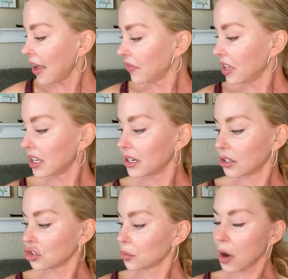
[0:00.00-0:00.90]
and
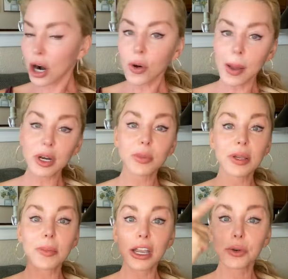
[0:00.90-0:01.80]
then tomorrow I'm going to
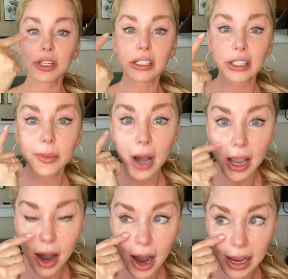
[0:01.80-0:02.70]
be microneedling
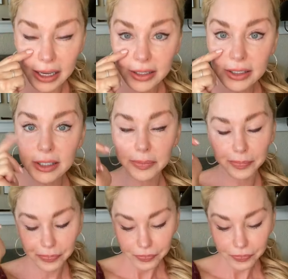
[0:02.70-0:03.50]
my eyes